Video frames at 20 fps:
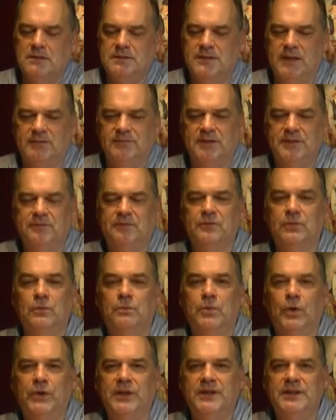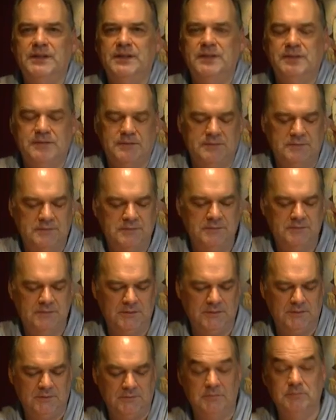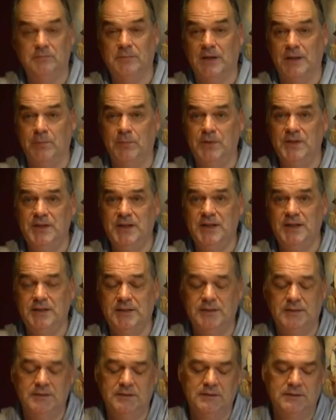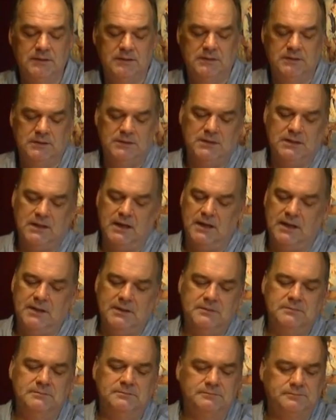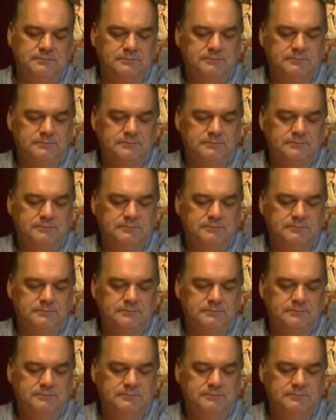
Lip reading: Definitely full-bodied, in my opinion. I